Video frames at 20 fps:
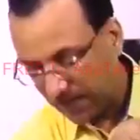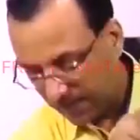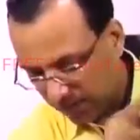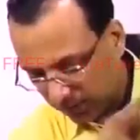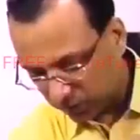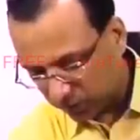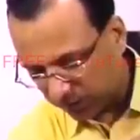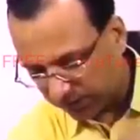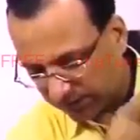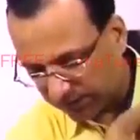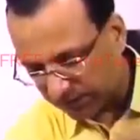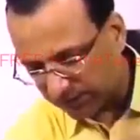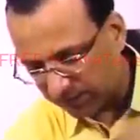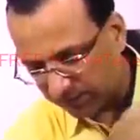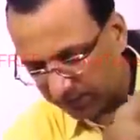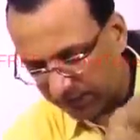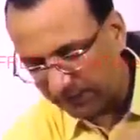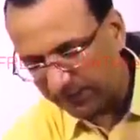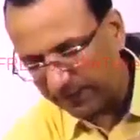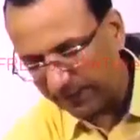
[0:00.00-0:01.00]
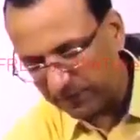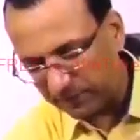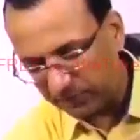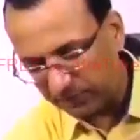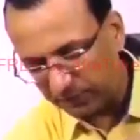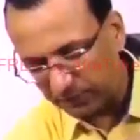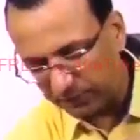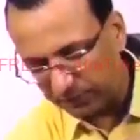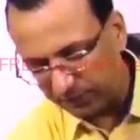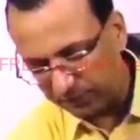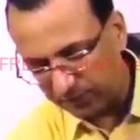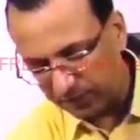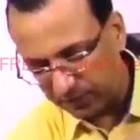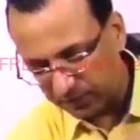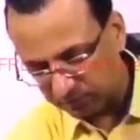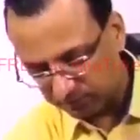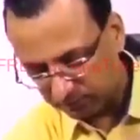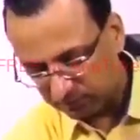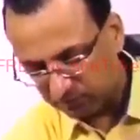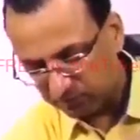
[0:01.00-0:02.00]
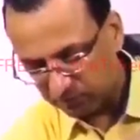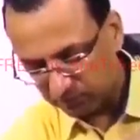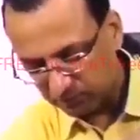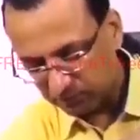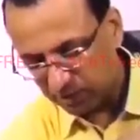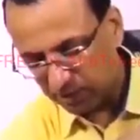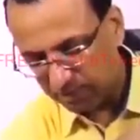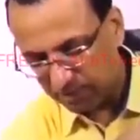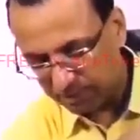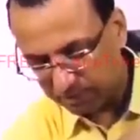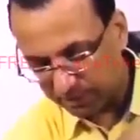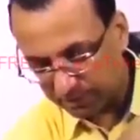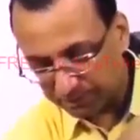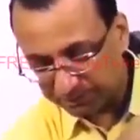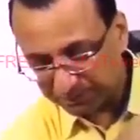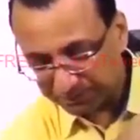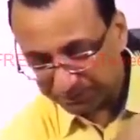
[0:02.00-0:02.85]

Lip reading: So, these are some details which we will remember.